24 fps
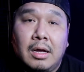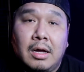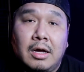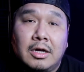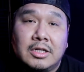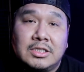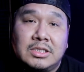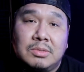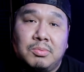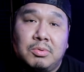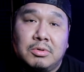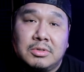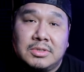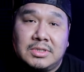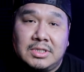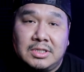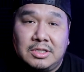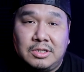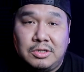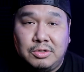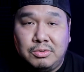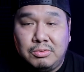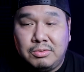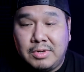are supposed to
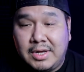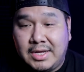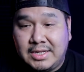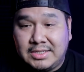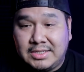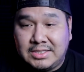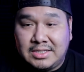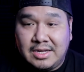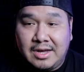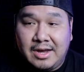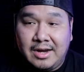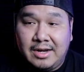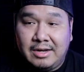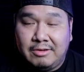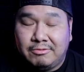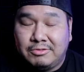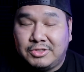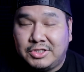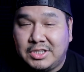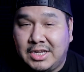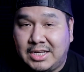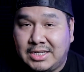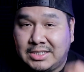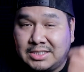do as
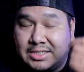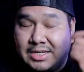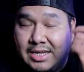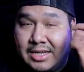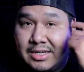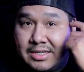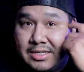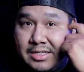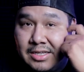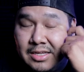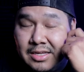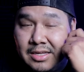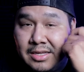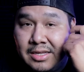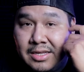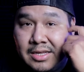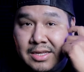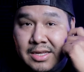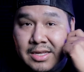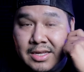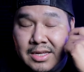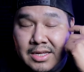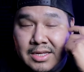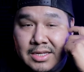INFJs, not to
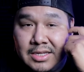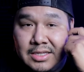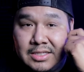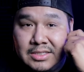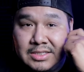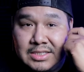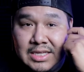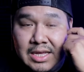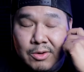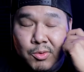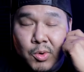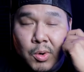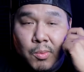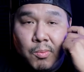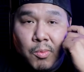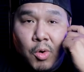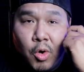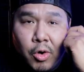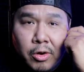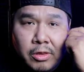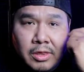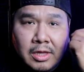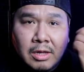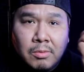say we're
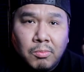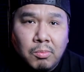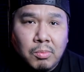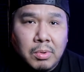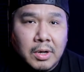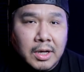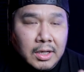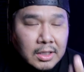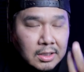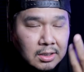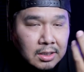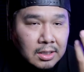more than, but